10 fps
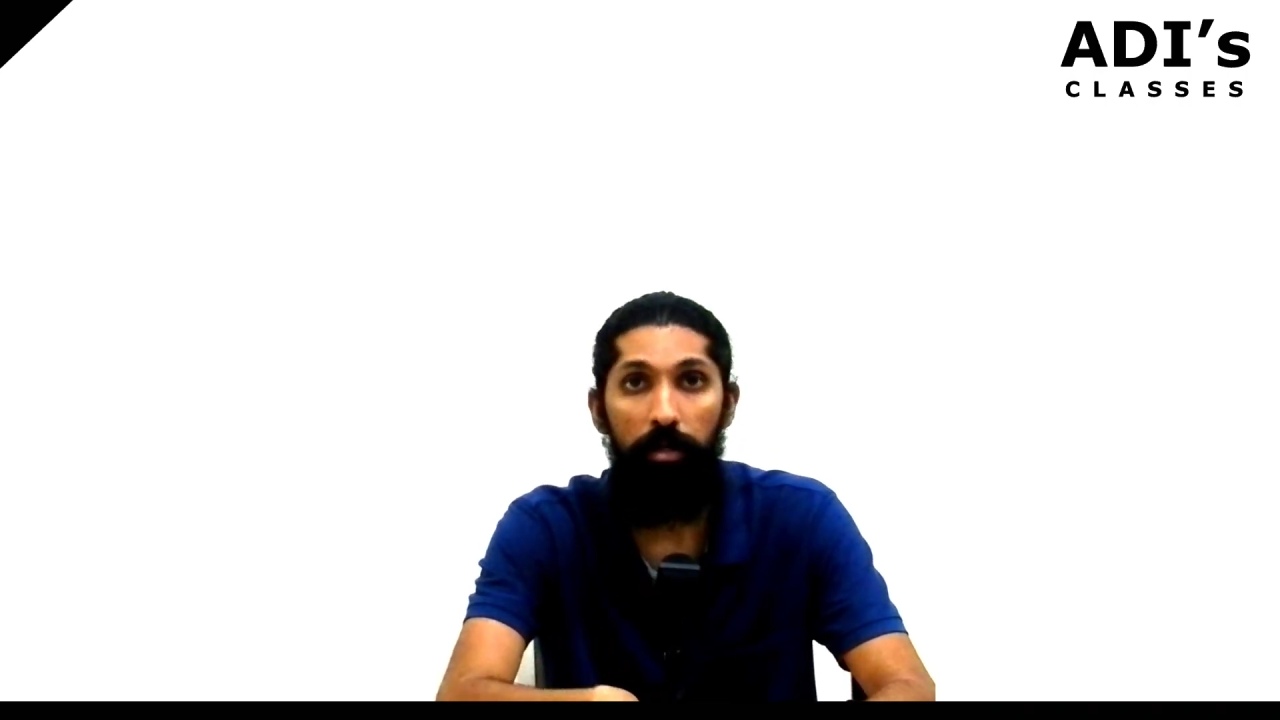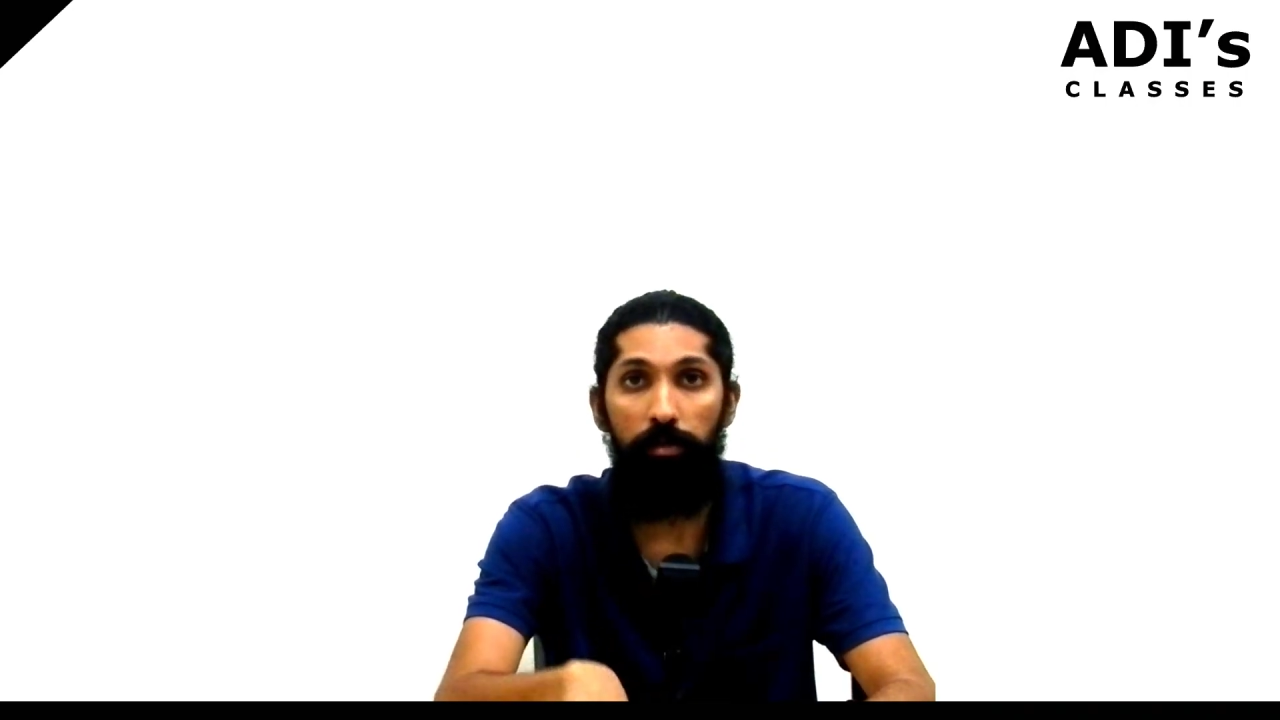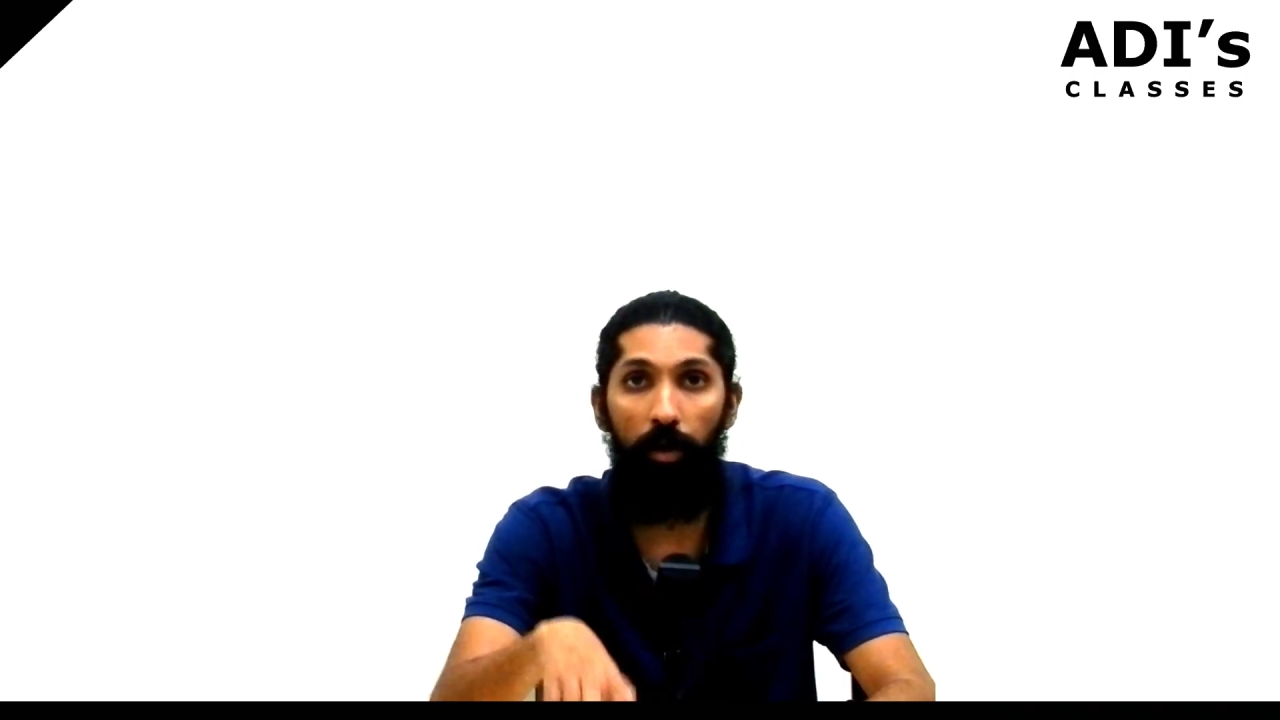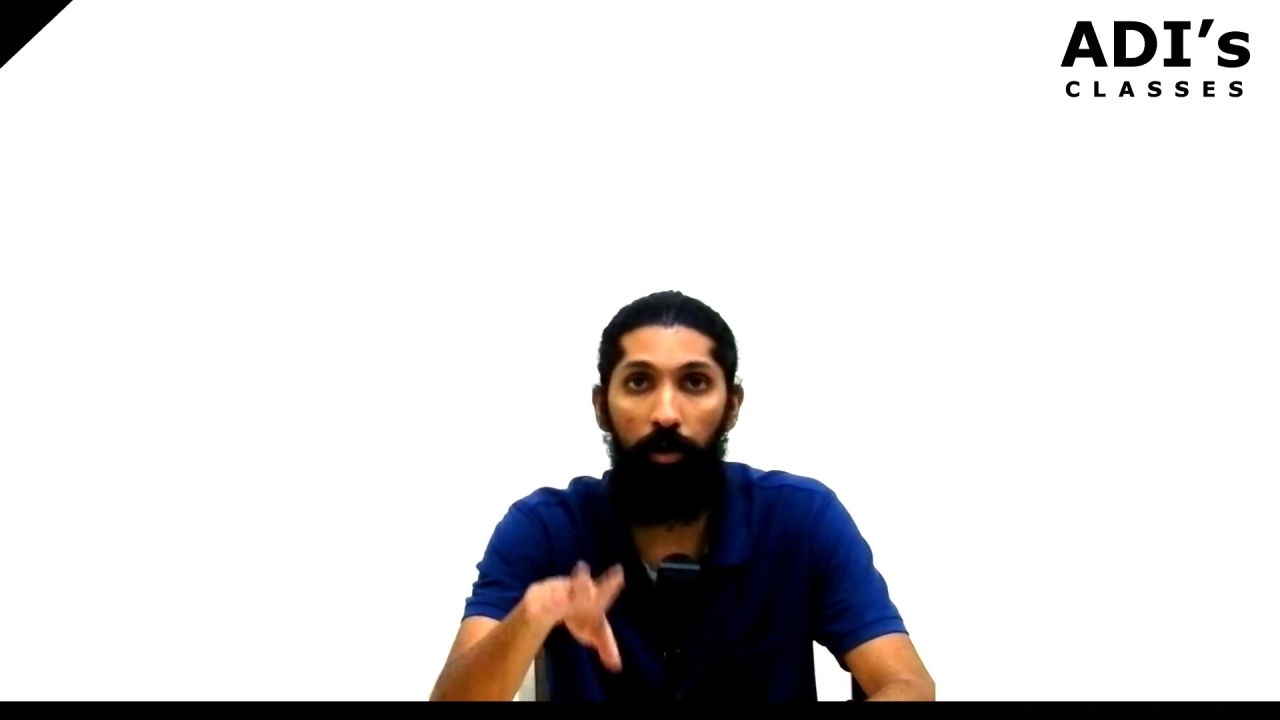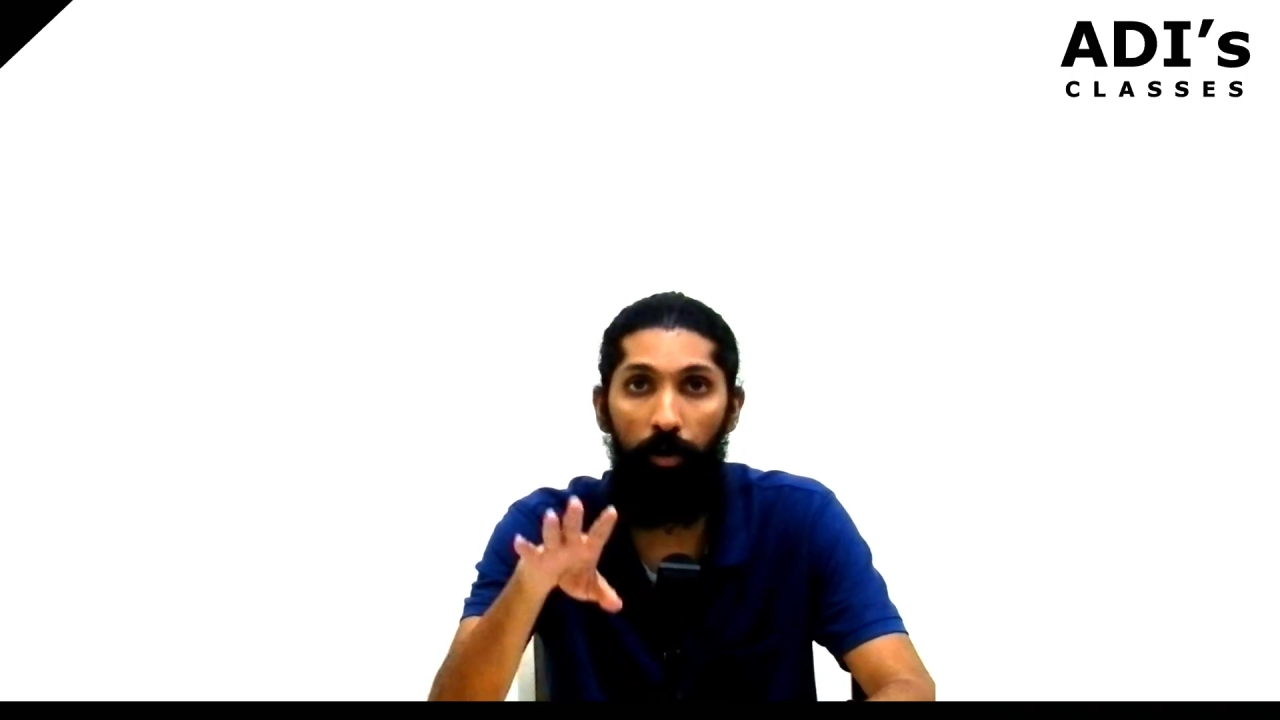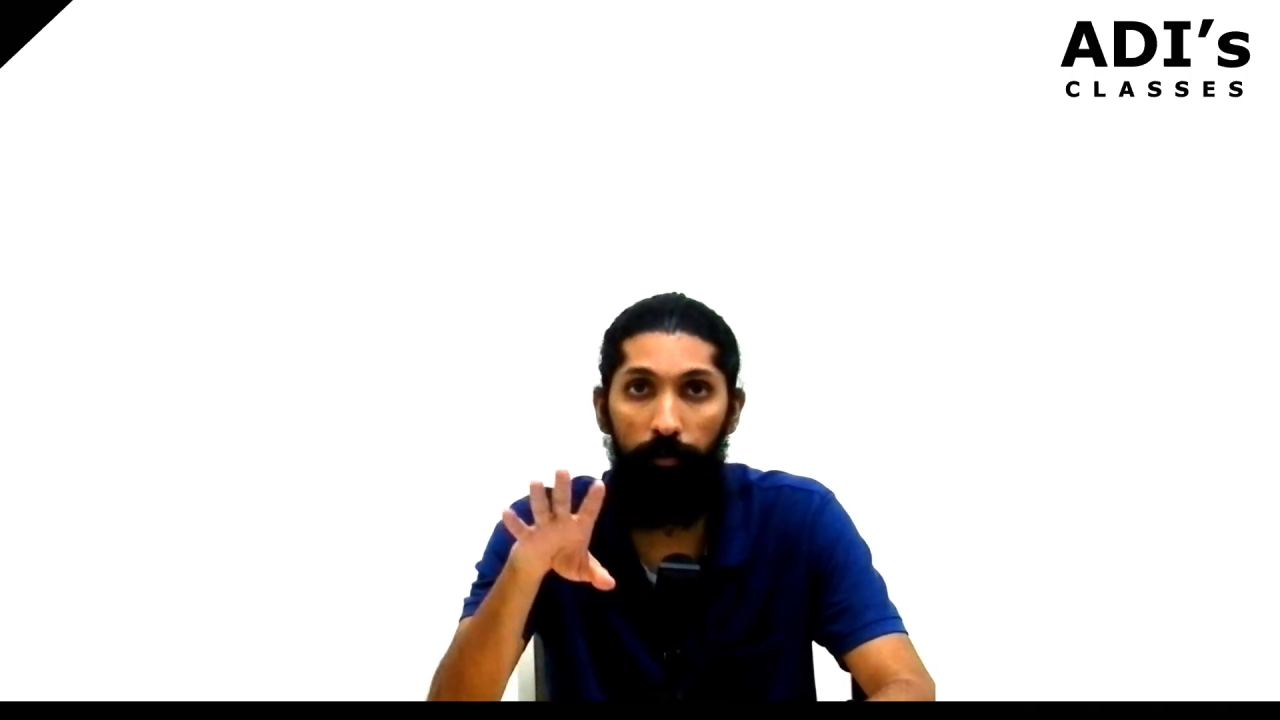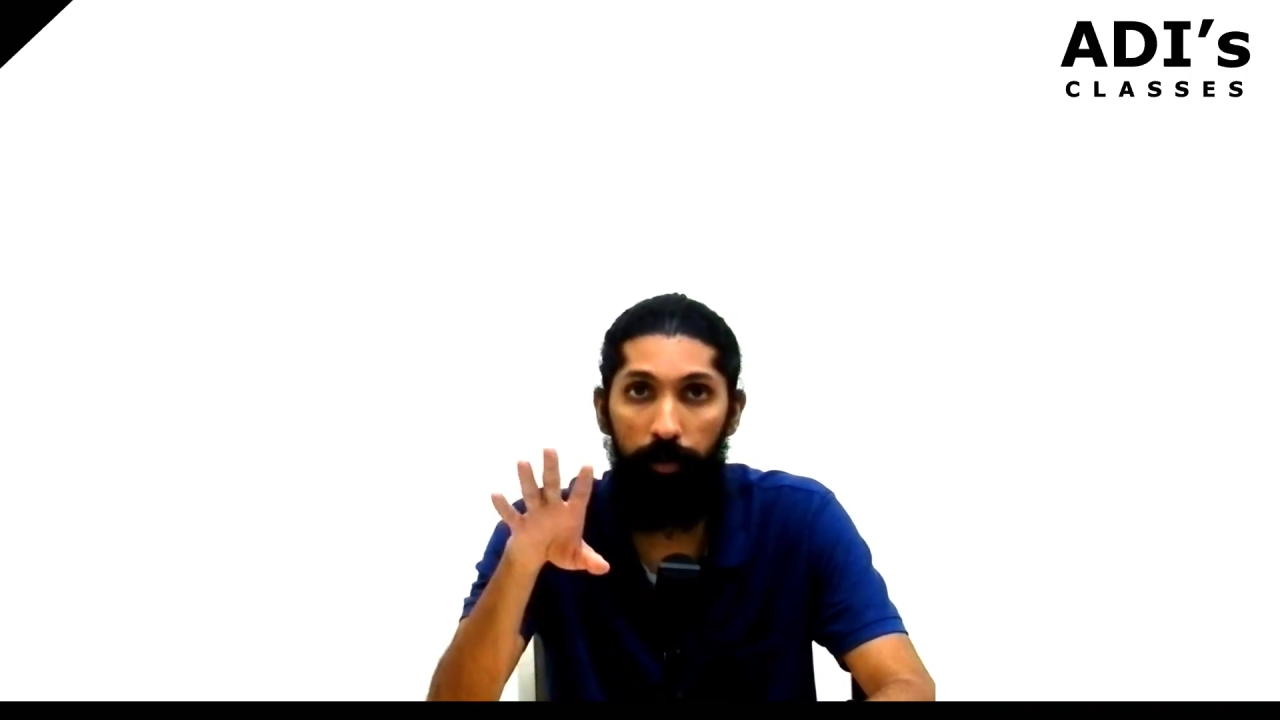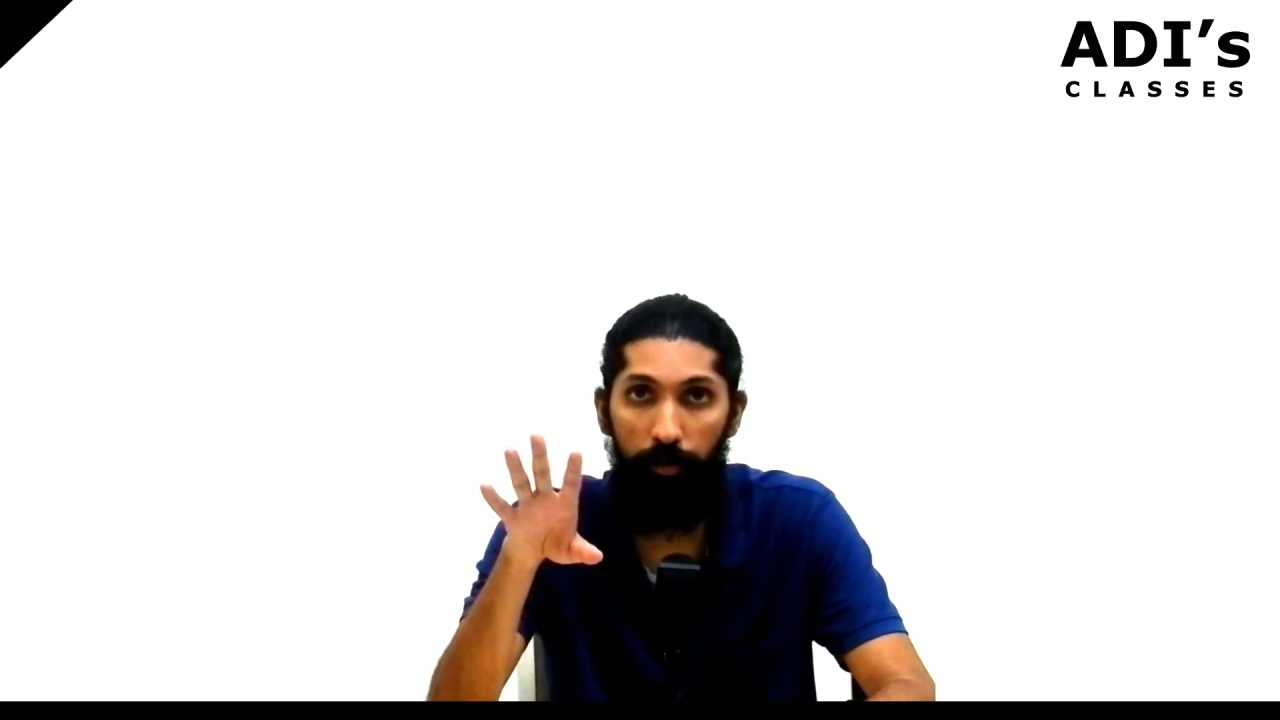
So along with